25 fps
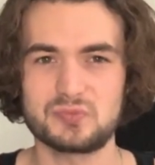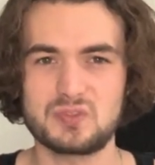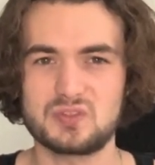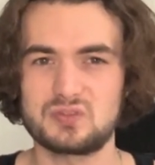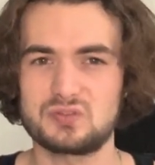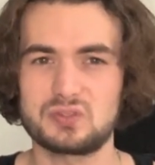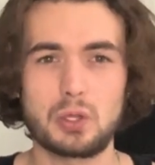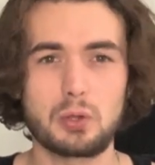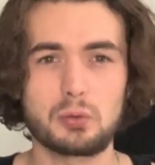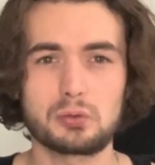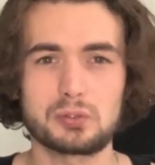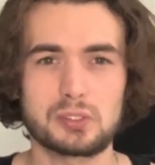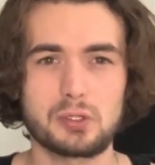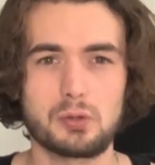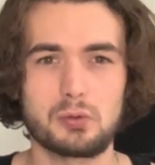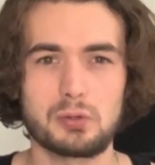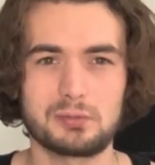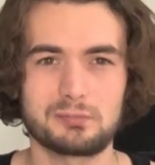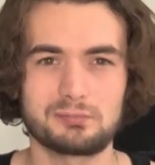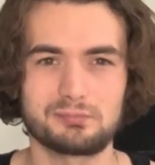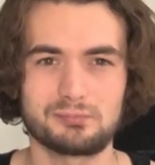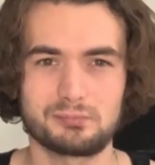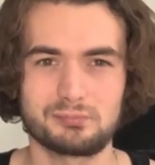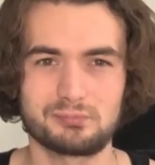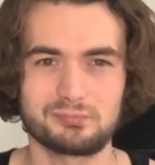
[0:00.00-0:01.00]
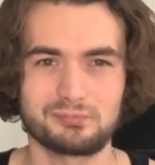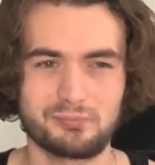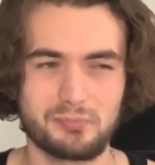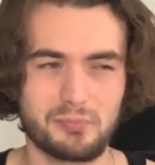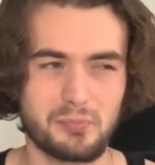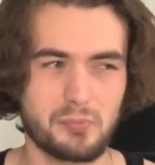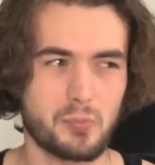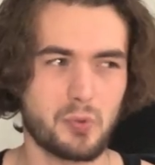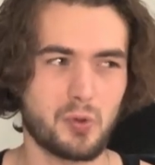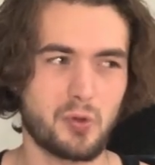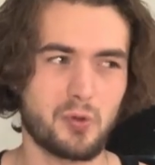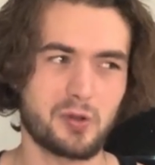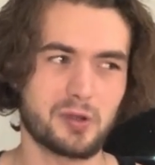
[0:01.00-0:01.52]
don't do them.
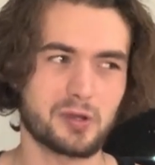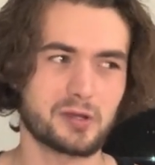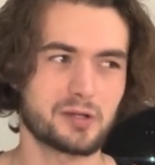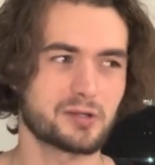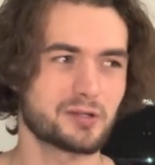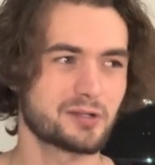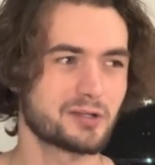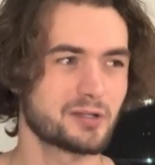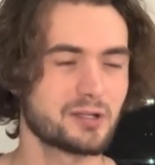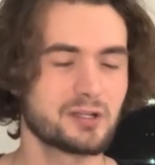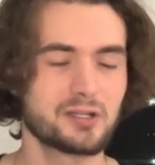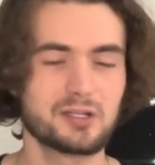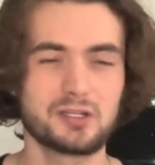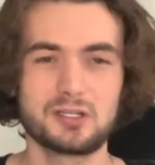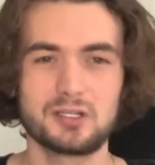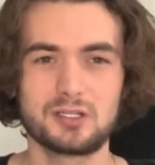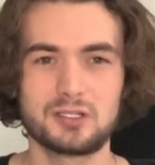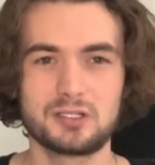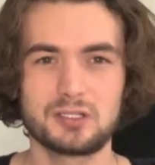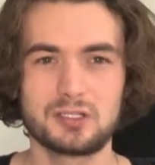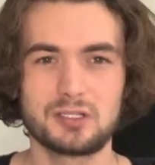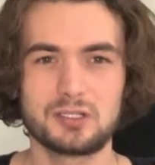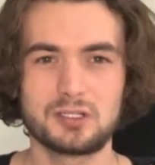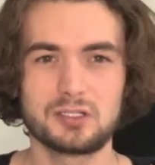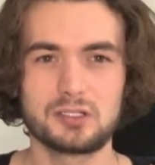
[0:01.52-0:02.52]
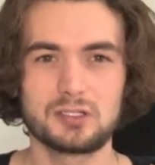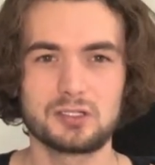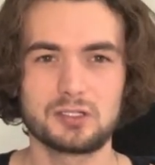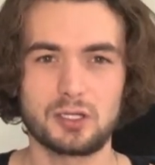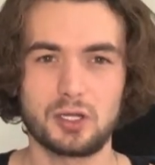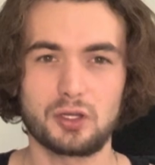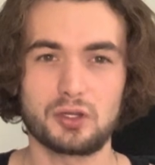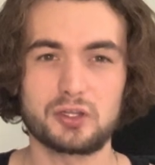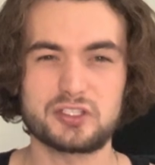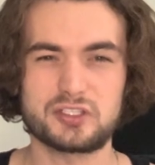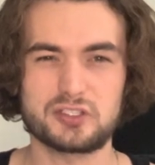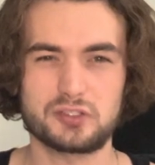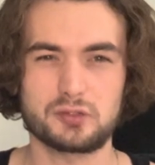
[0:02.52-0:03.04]
Or,
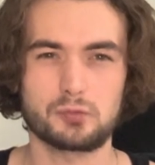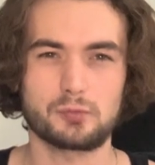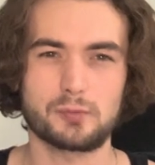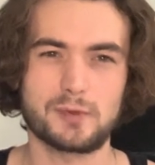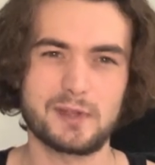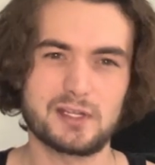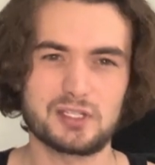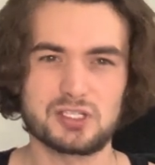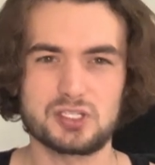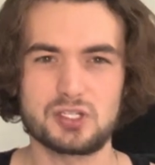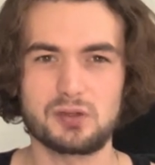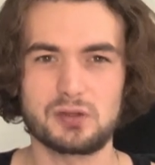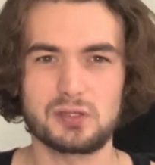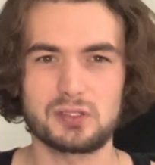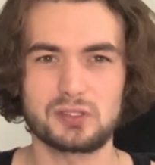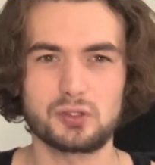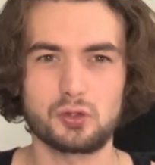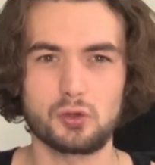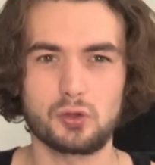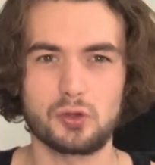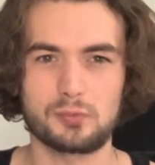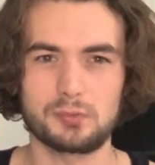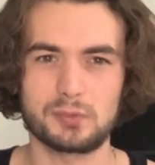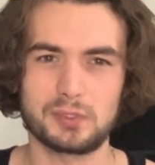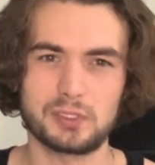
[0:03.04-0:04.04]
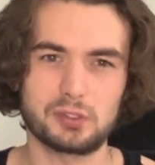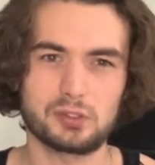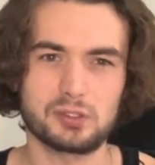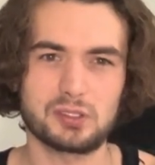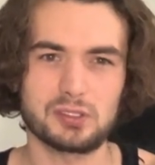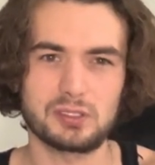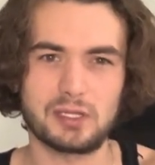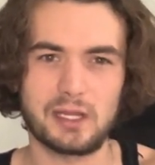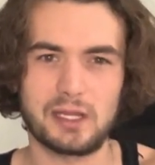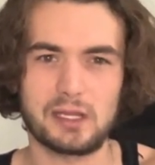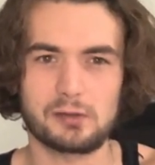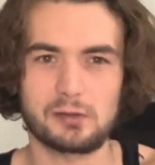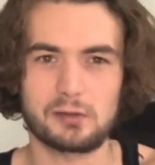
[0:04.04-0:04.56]
unless you're rich, you can do them. Then you can
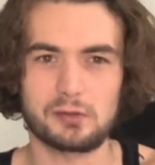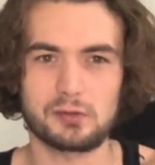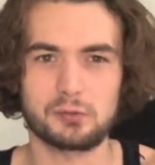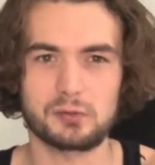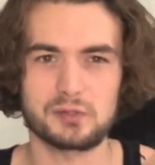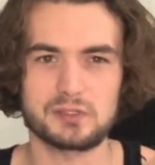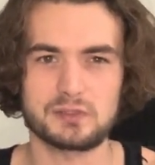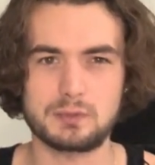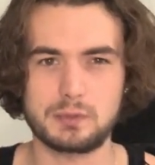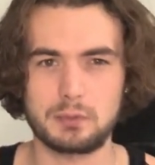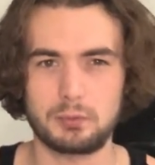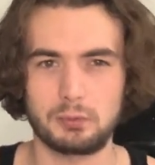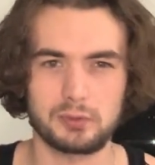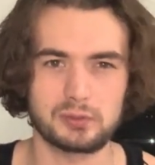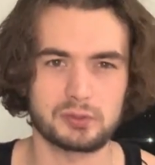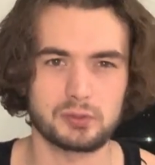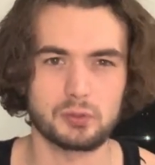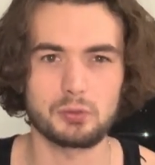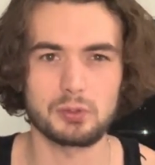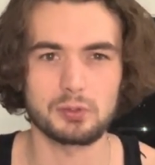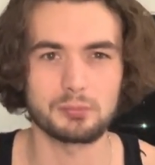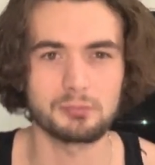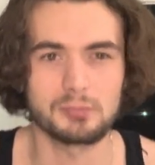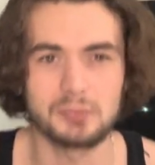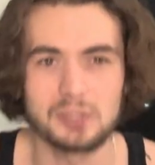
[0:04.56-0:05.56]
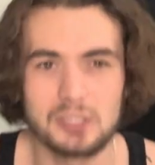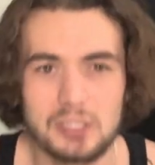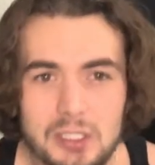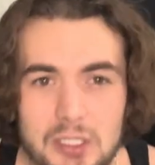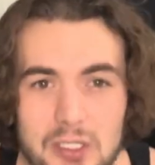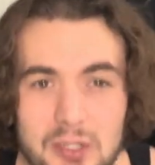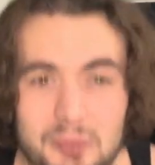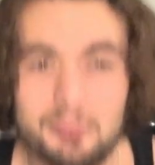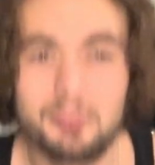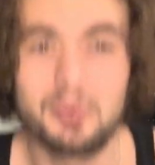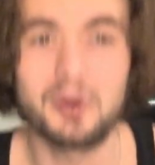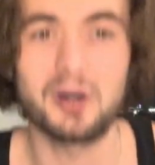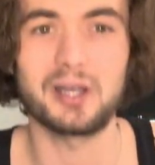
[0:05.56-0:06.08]
hang around the rich people that do them.
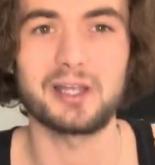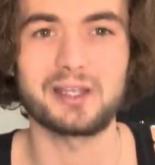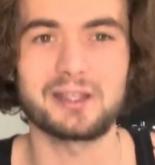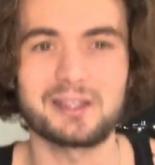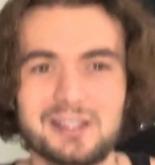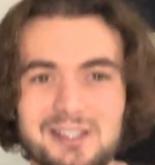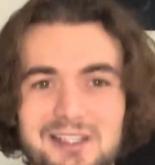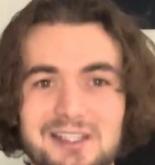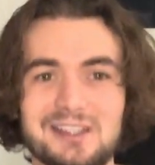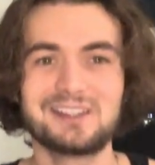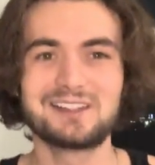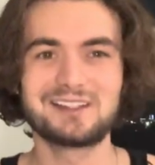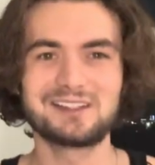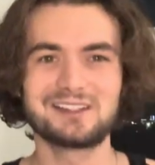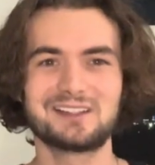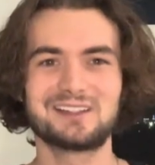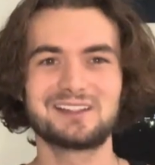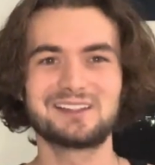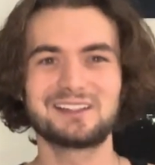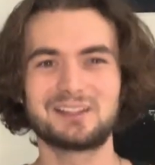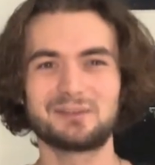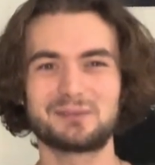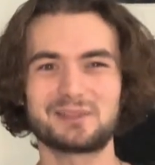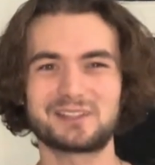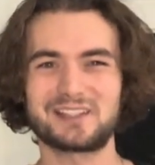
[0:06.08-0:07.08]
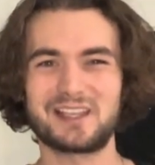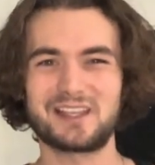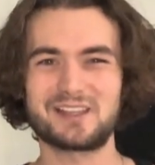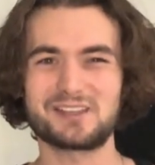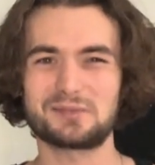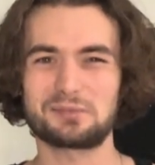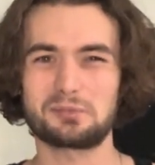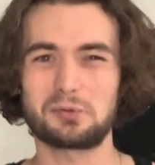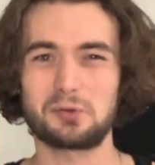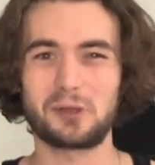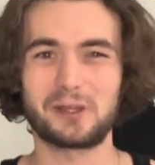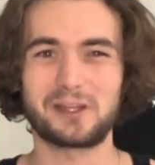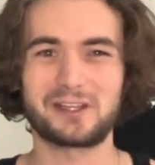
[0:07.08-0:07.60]
But, besides the
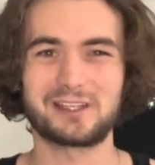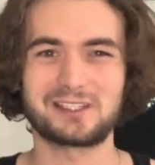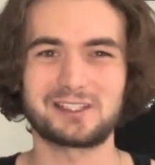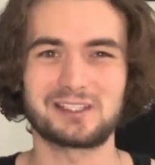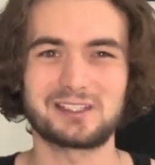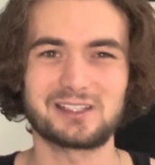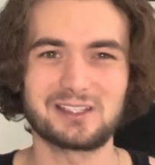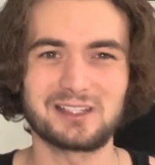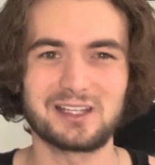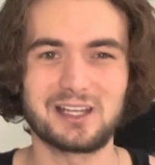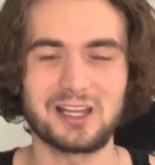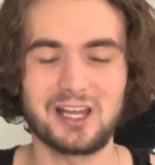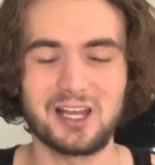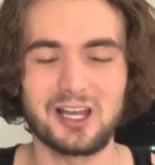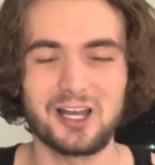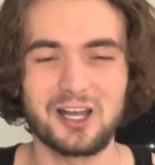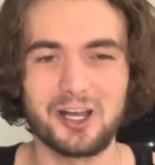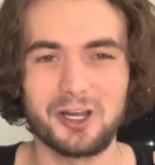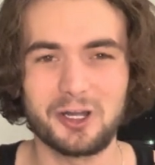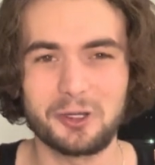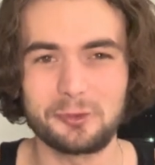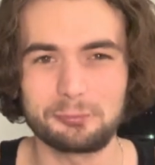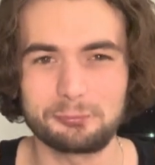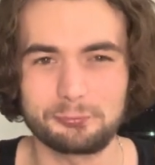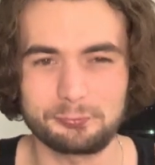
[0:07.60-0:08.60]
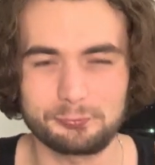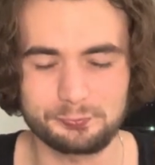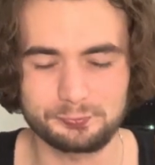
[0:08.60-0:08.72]
point. So